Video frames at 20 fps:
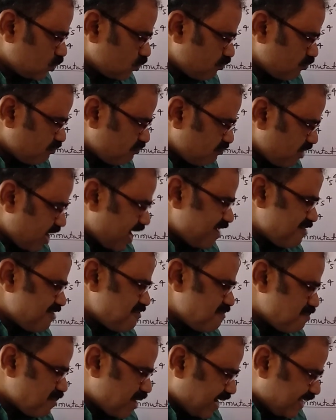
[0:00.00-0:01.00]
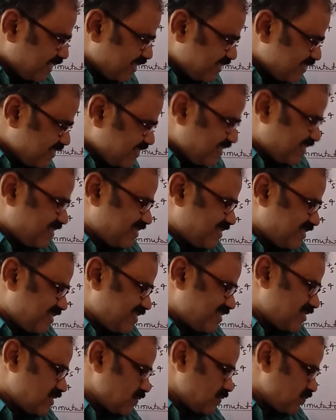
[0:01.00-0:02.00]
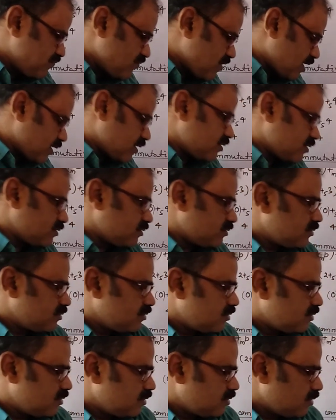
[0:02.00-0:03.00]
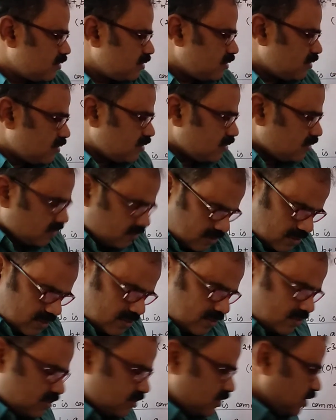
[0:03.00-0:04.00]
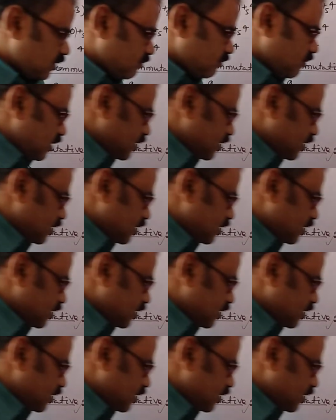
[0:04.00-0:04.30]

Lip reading: 5 minus 6 is 1. This is equal